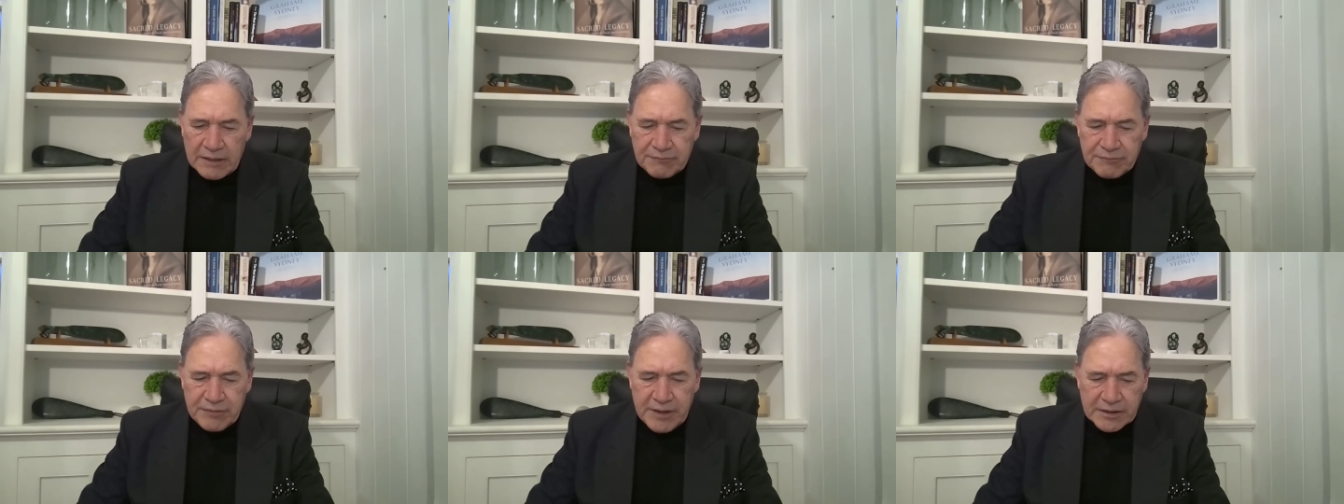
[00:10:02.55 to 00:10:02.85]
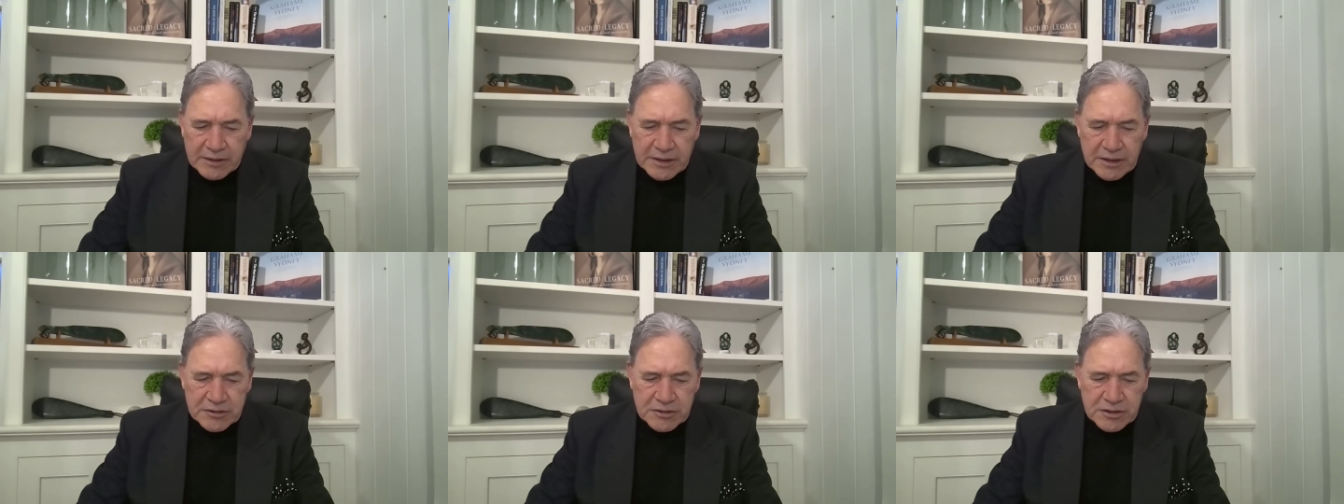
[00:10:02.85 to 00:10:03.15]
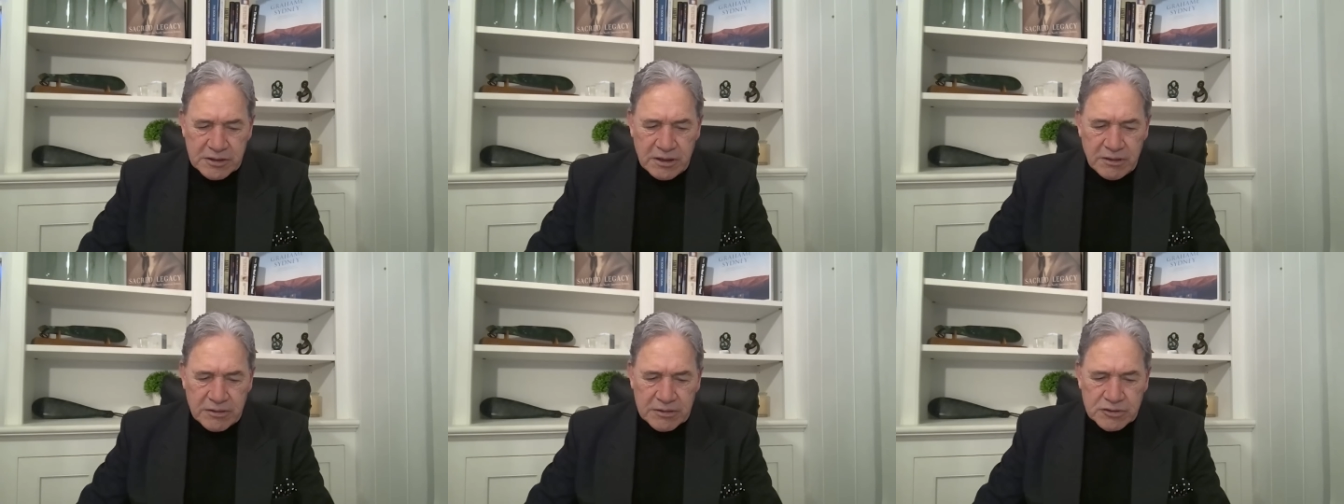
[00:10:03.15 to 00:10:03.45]
In fact, as
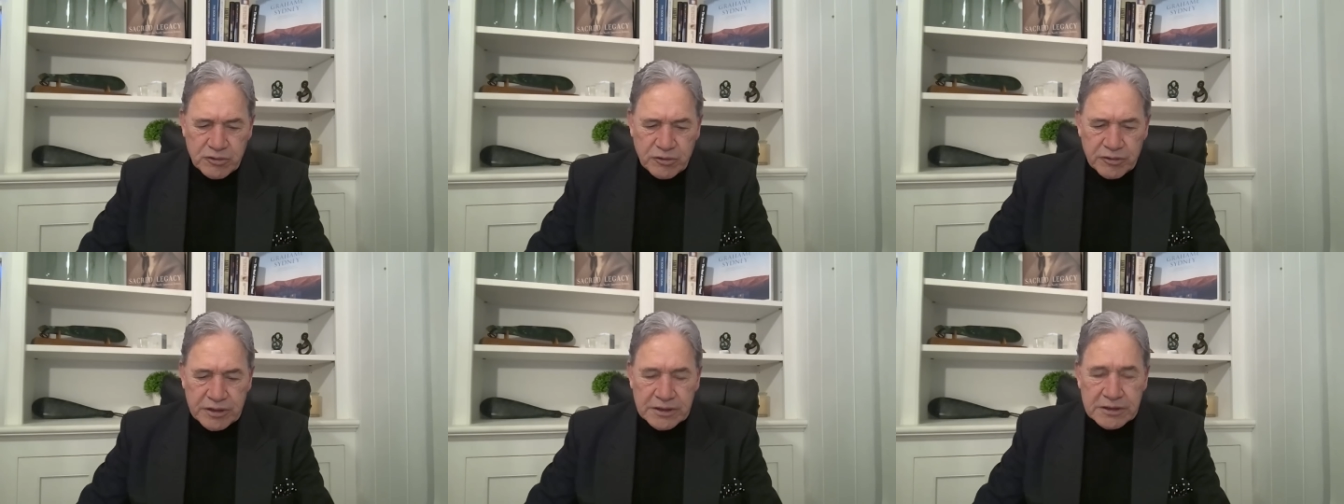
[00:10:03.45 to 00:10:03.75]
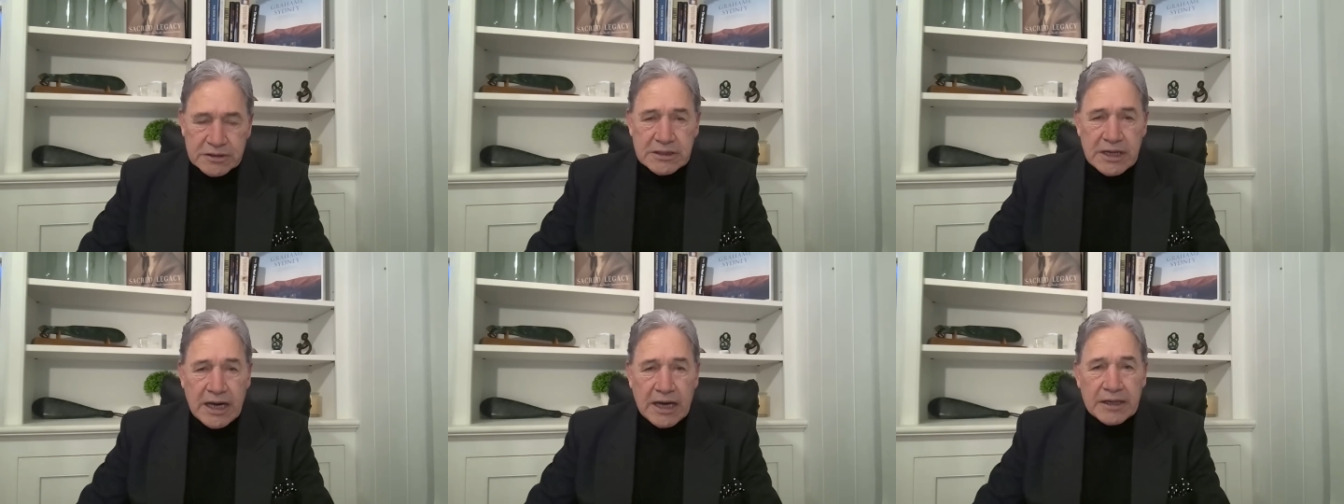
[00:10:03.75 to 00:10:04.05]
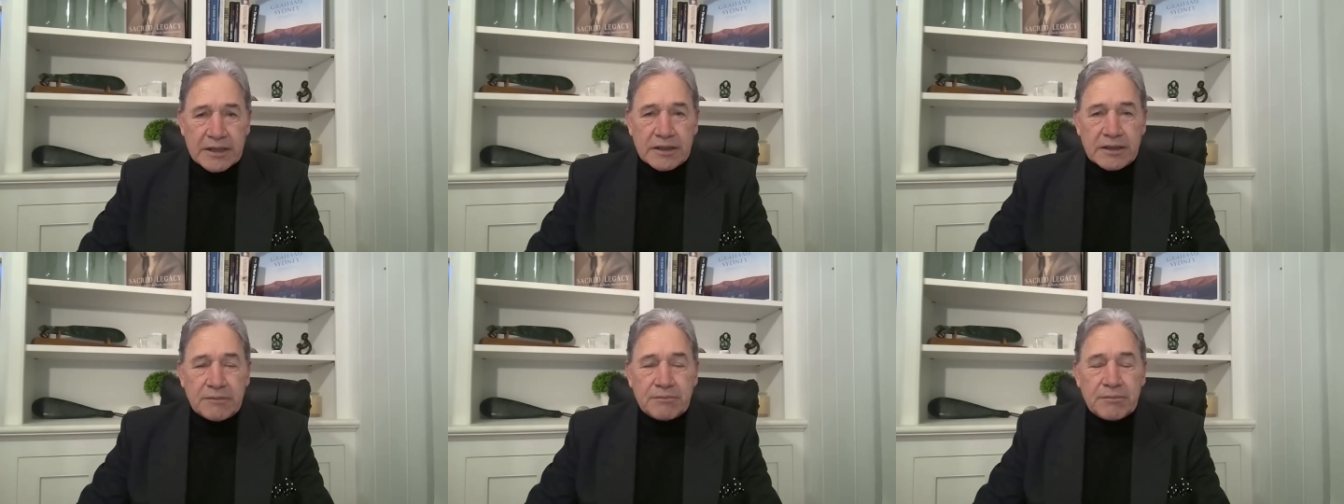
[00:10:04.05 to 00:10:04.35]
you know, it's already
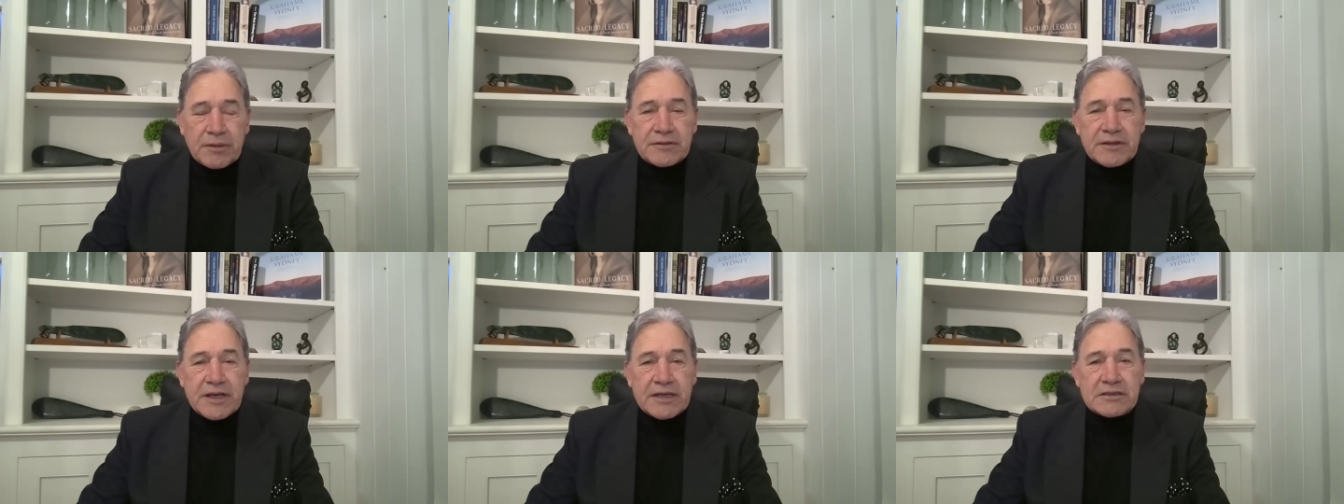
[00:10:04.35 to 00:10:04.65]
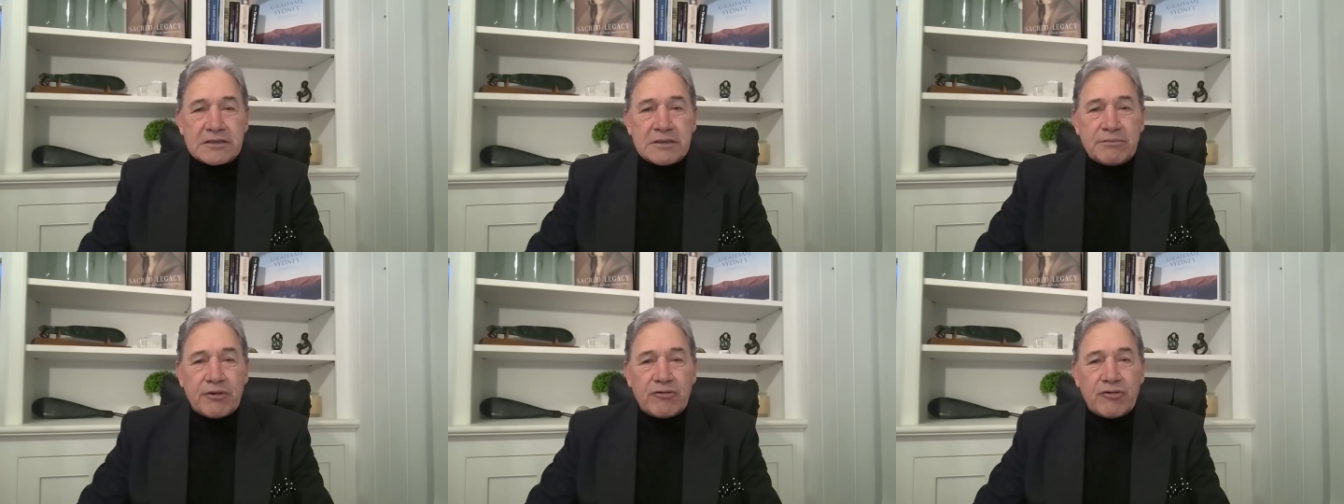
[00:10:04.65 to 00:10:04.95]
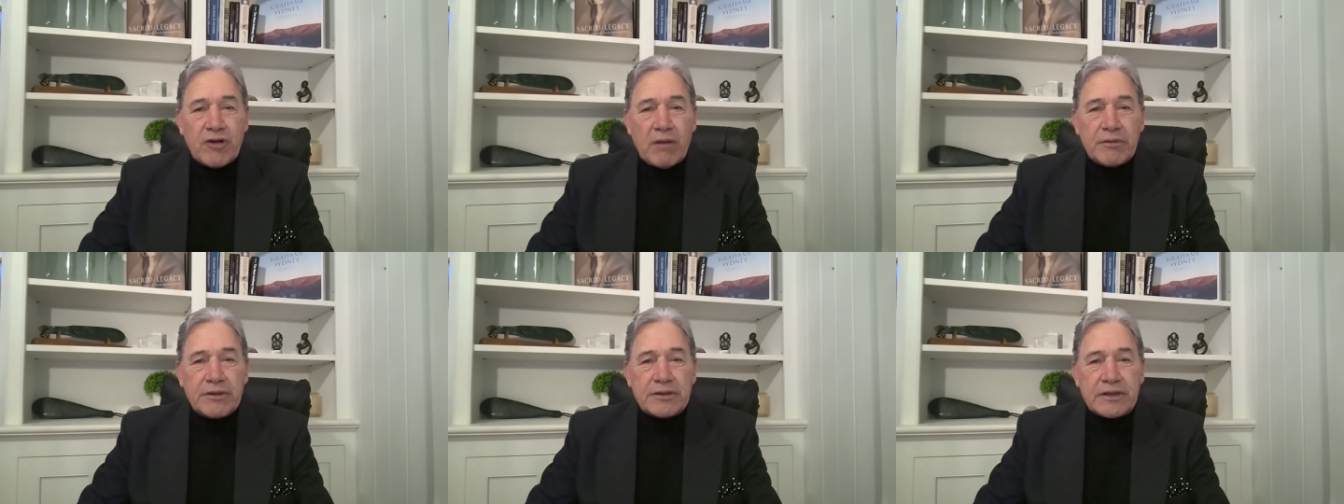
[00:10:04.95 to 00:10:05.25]
started, but that's a
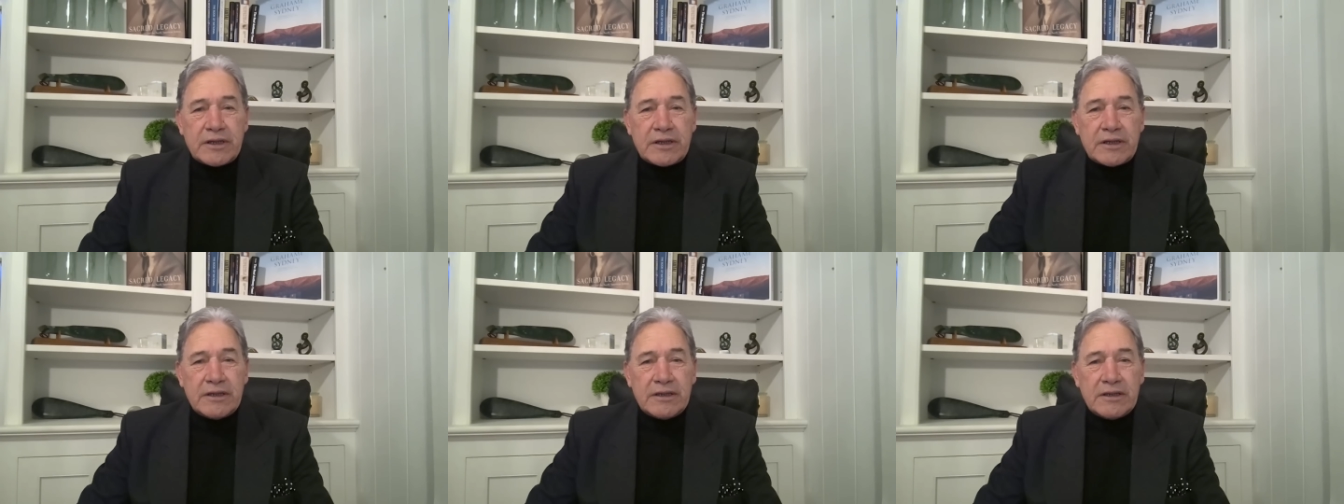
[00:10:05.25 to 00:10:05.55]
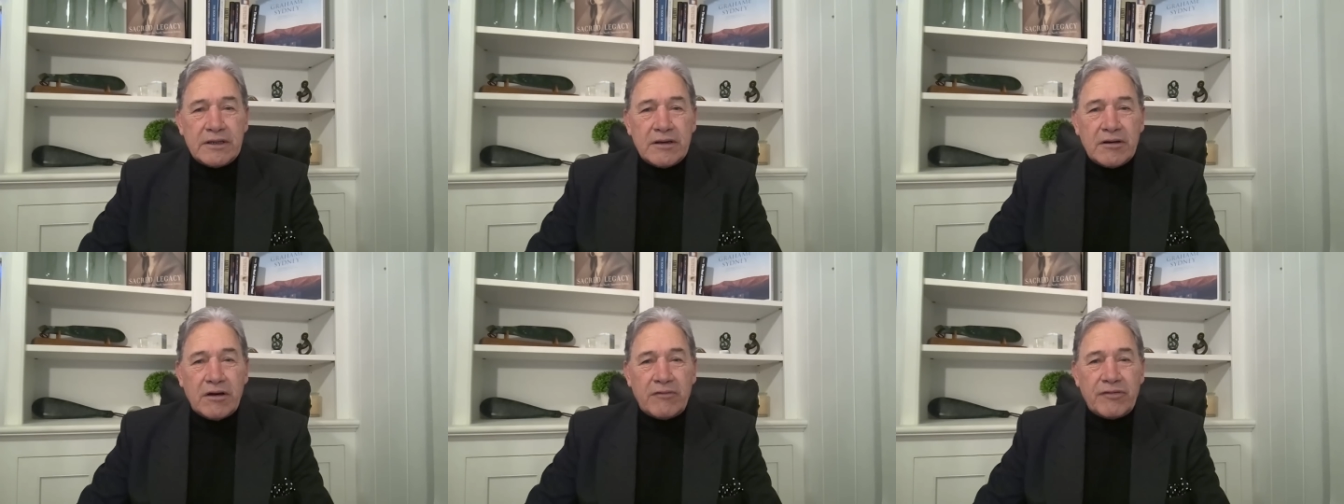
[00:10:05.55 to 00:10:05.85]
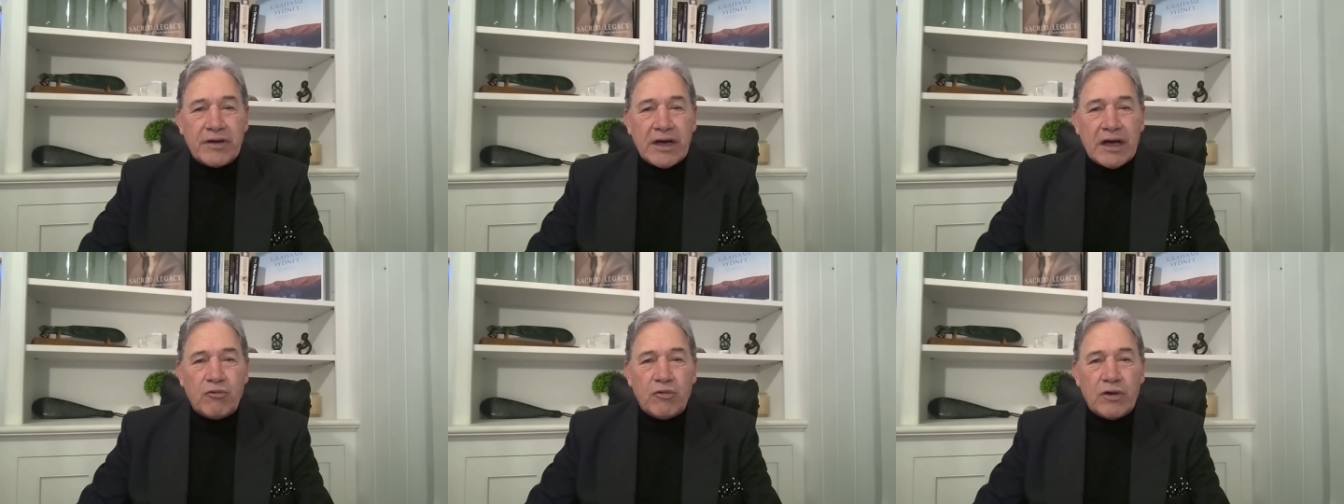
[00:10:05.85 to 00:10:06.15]
barometer
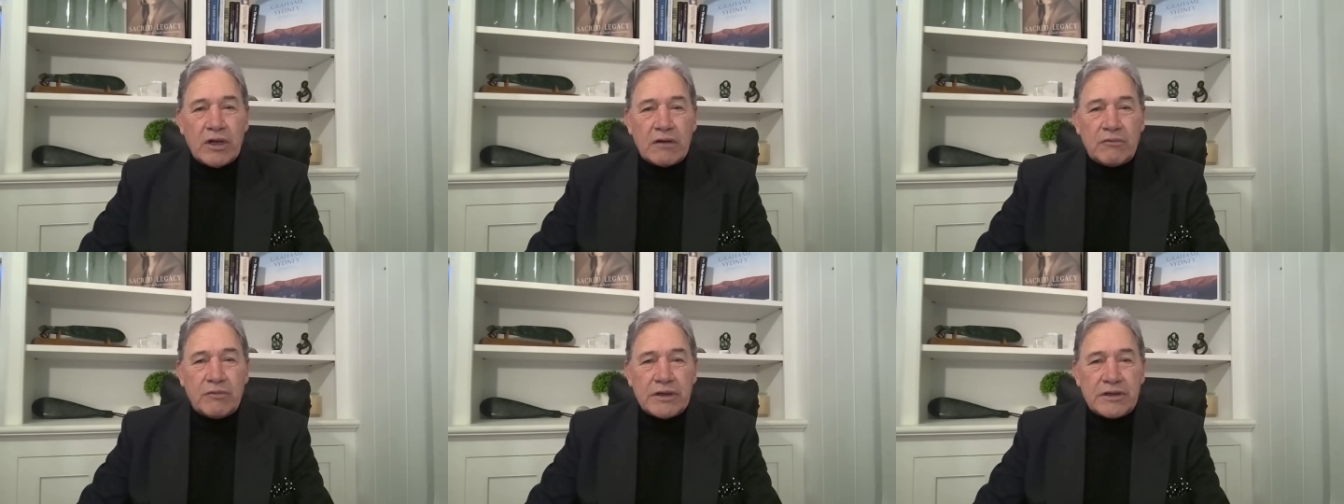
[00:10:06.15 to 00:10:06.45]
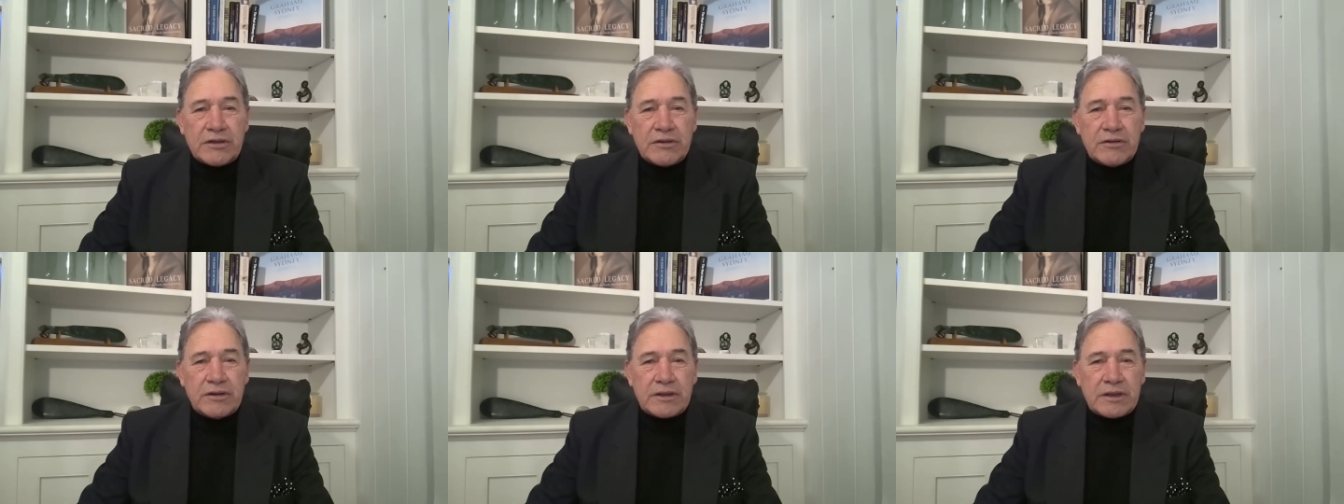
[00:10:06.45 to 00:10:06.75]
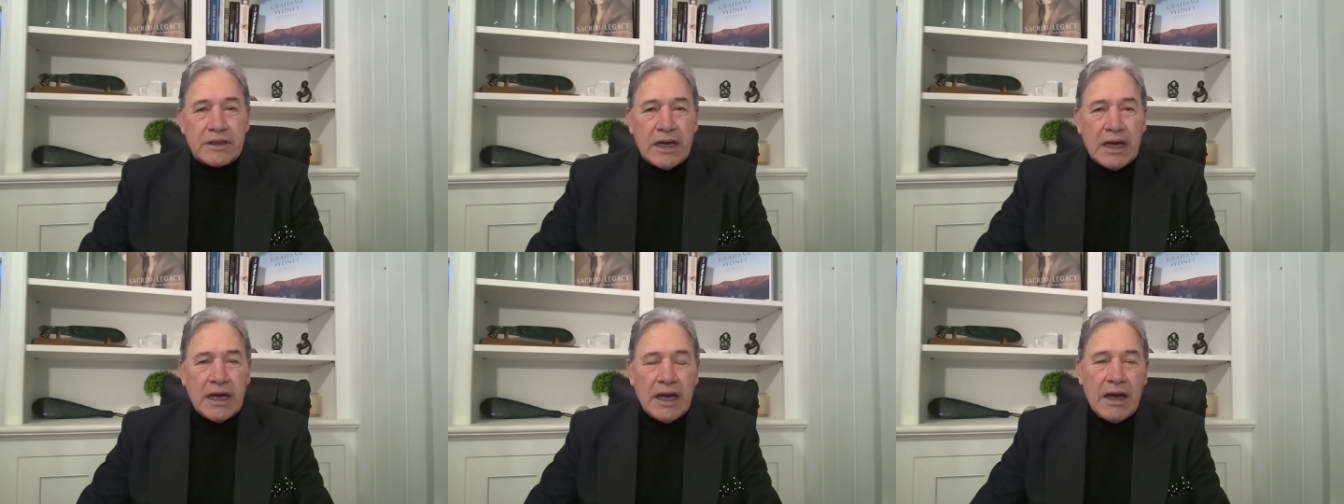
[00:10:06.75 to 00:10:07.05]
of how well we're
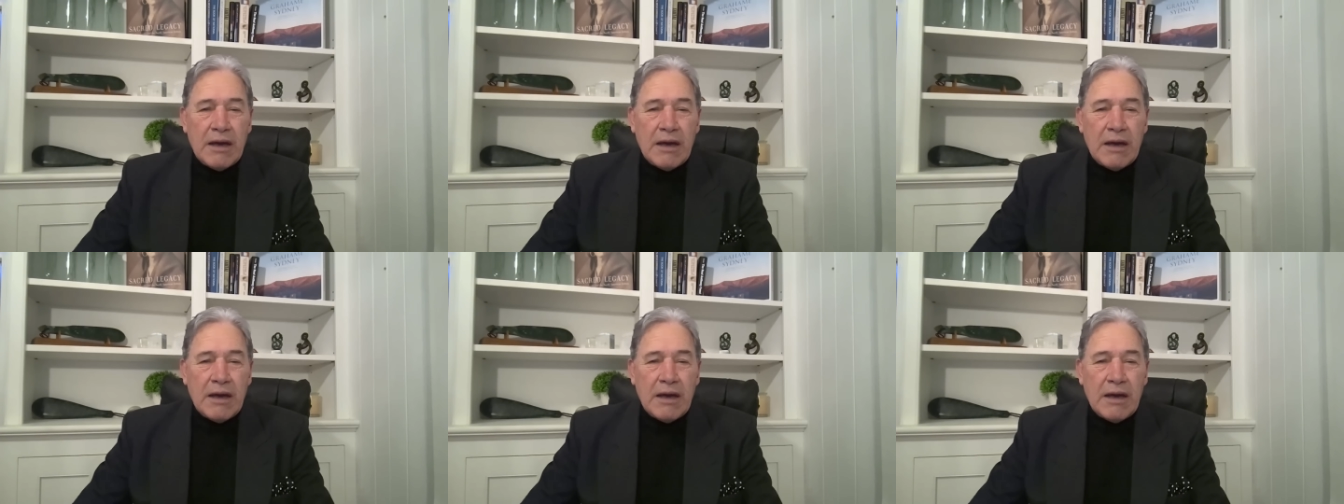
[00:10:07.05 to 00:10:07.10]
doing.